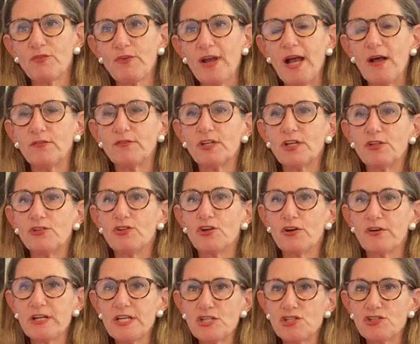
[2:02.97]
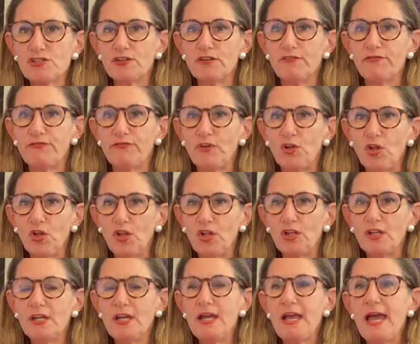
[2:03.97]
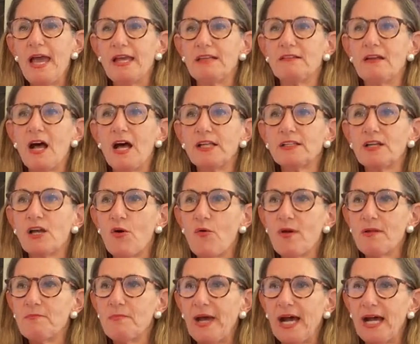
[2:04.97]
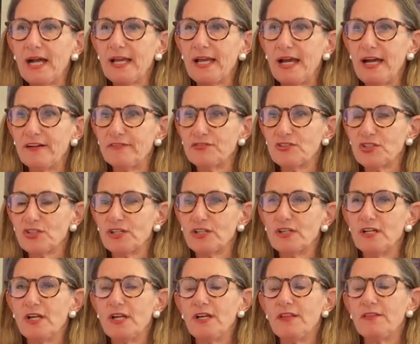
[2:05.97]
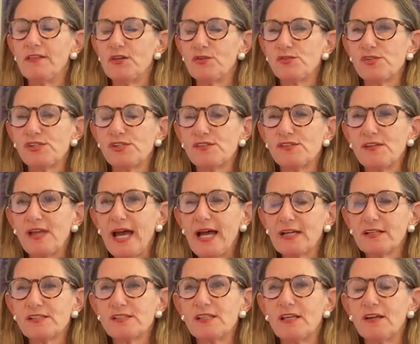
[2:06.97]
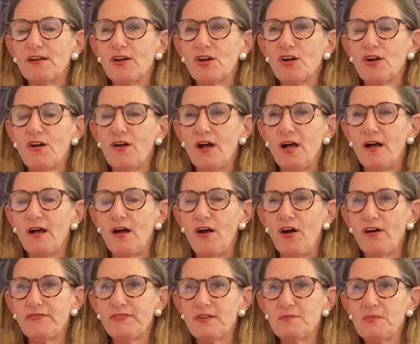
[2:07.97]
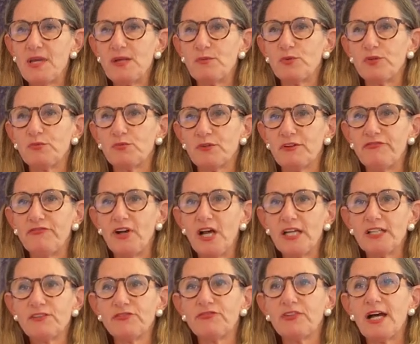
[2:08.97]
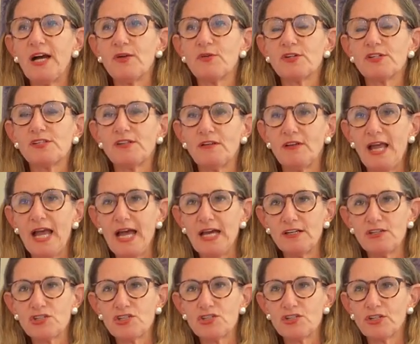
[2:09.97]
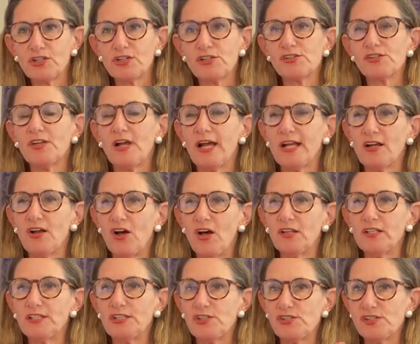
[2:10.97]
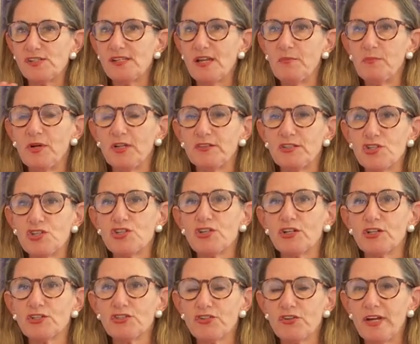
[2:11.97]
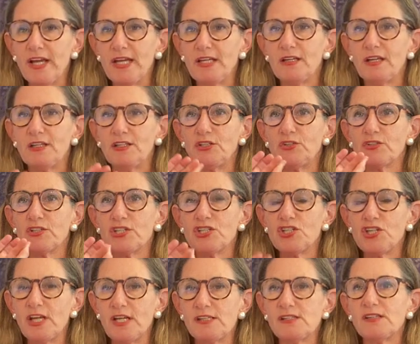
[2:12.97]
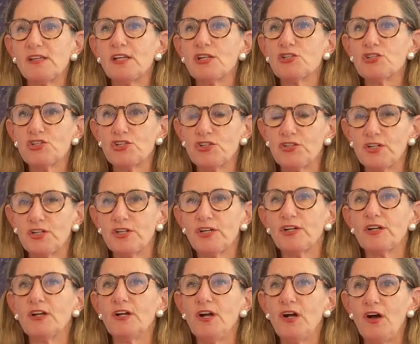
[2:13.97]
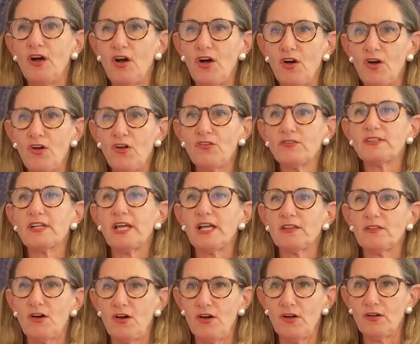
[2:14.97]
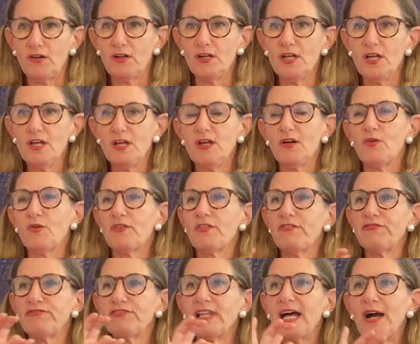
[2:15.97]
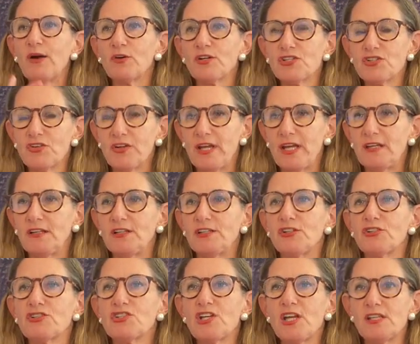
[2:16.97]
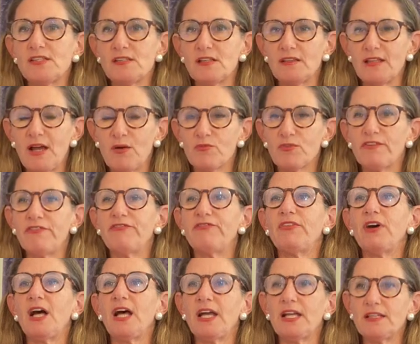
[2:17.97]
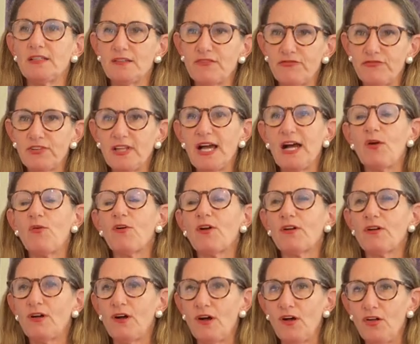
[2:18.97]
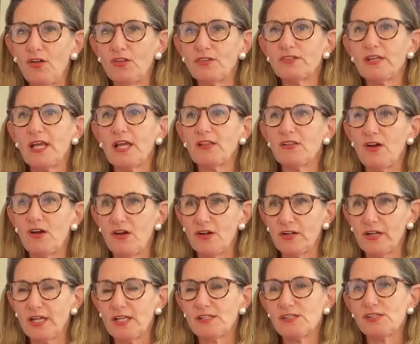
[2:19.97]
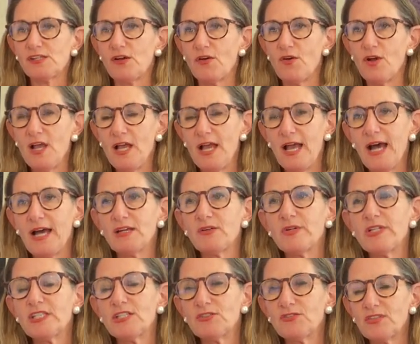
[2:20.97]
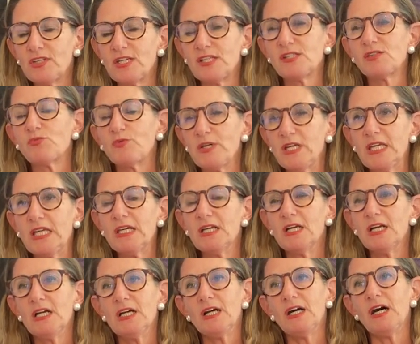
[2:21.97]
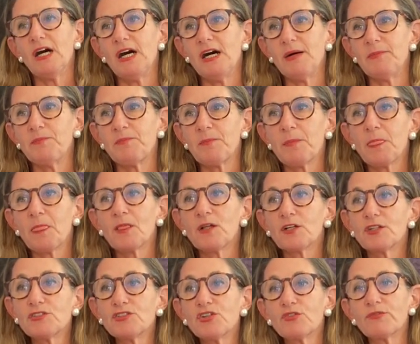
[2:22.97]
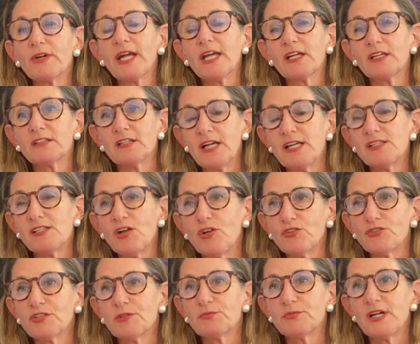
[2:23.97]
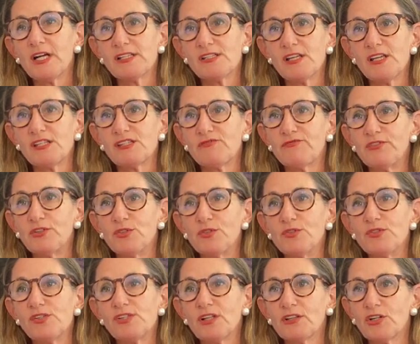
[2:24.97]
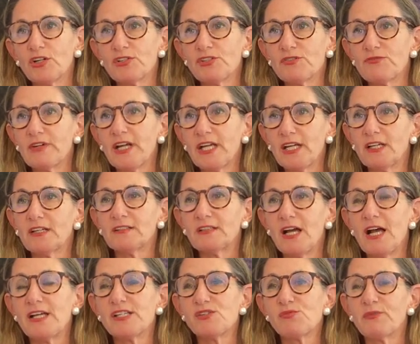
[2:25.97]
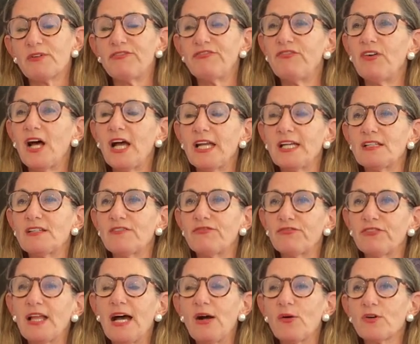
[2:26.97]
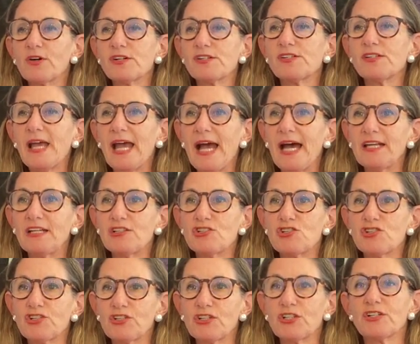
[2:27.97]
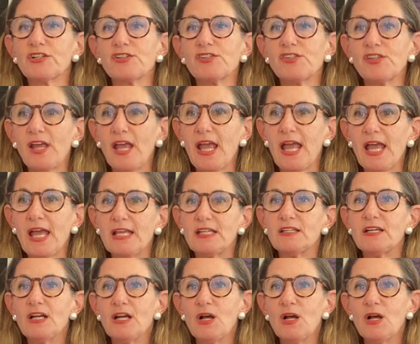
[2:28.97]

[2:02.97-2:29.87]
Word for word: around nourished, full, and not going back after those snacks that are uh, often made with refined flours and added sugars. I call it you step on the sugar train and you are chasing sugar all day long or the flour train and you're chasing that refined flour all day long. And so, how do we do this? We um, learn to recognize ultra processed foods, learn to recognize refined flours, added sugars, and